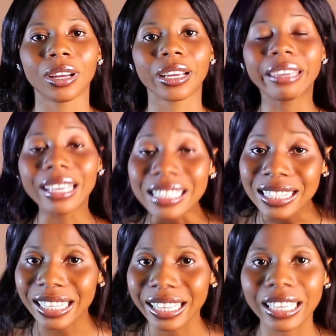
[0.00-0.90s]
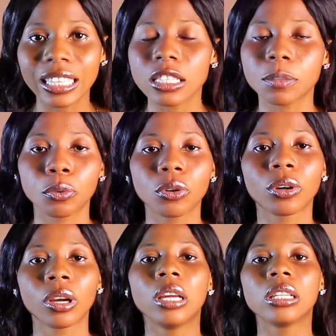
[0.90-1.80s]
Kingsley in this book,
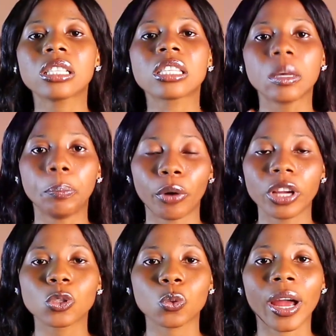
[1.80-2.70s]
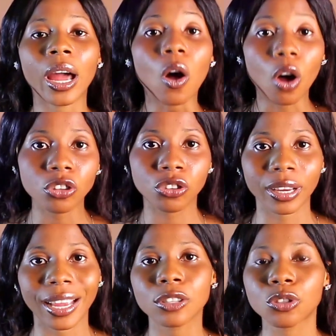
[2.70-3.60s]
this is the point where I urge you
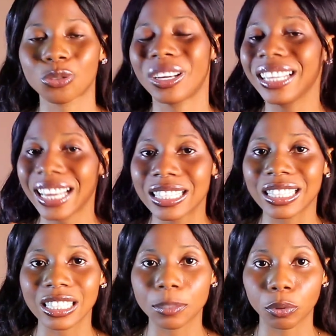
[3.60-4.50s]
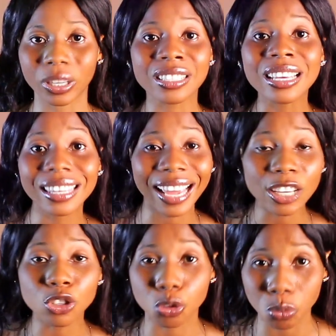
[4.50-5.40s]
guys to go and get this book. It's a
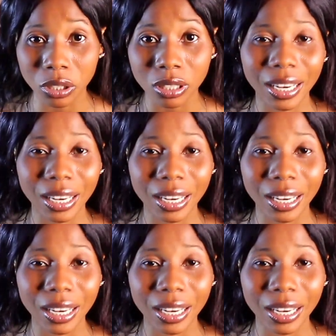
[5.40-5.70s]
nice read.